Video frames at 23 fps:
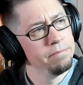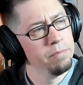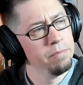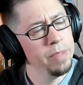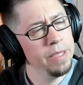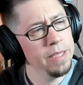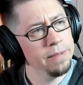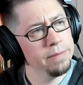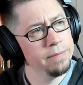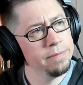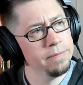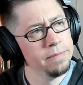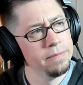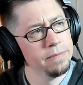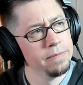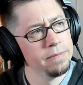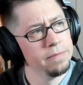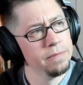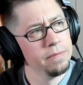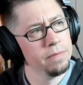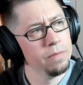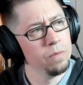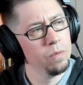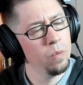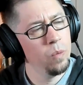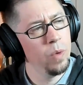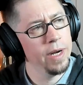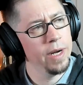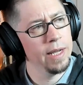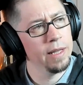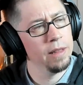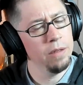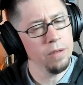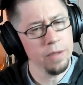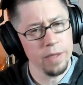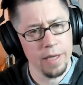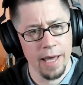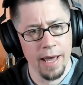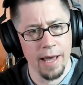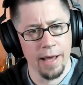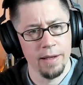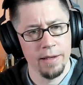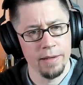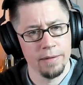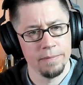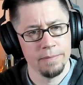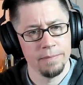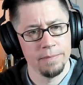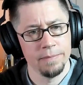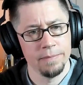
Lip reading: But when I look at it,